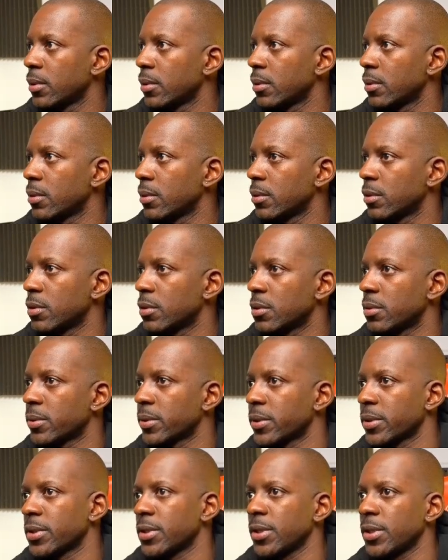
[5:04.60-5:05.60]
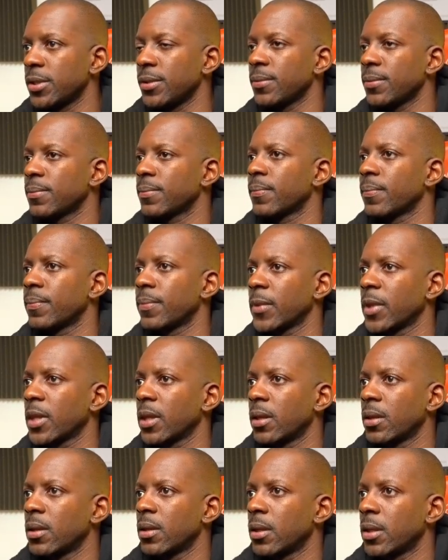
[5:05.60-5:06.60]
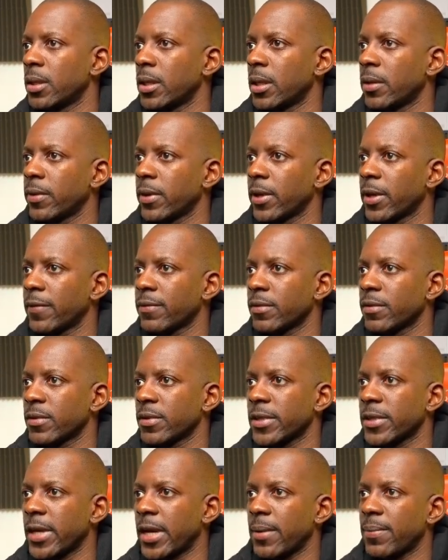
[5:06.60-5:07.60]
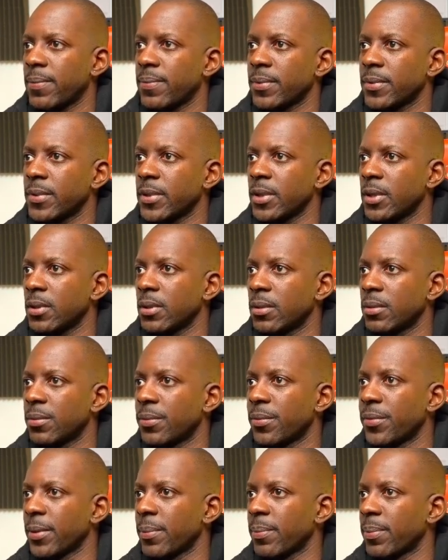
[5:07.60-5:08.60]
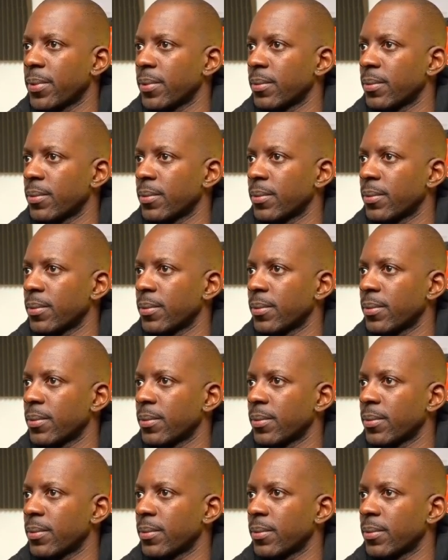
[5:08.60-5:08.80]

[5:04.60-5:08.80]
the URT, and now we have to type the ripple.